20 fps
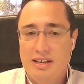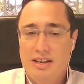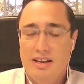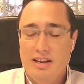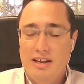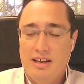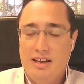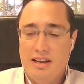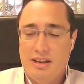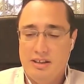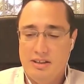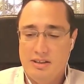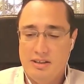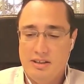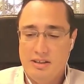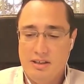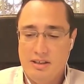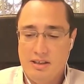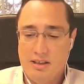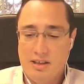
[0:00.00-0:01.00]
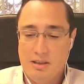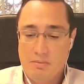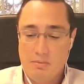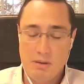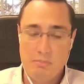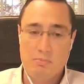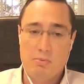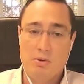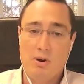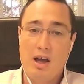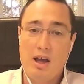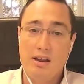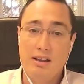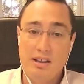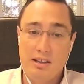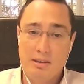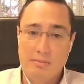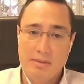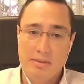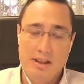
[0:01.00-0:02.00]
can be broadly
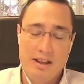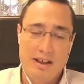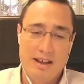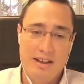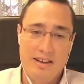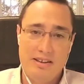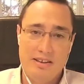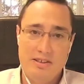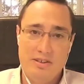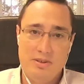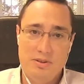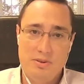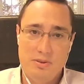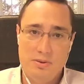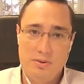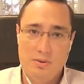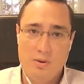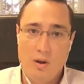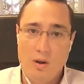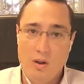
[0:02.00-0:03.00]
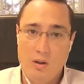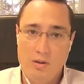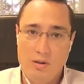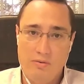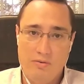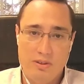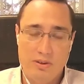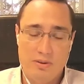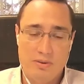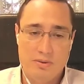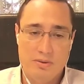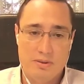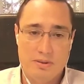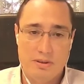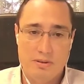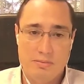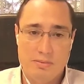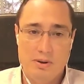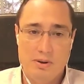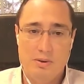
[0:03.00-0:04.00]
applied to all of those
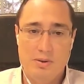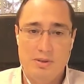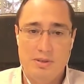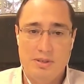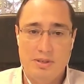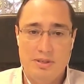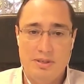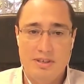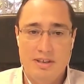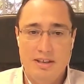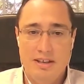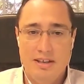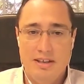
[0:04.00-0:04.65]
approaches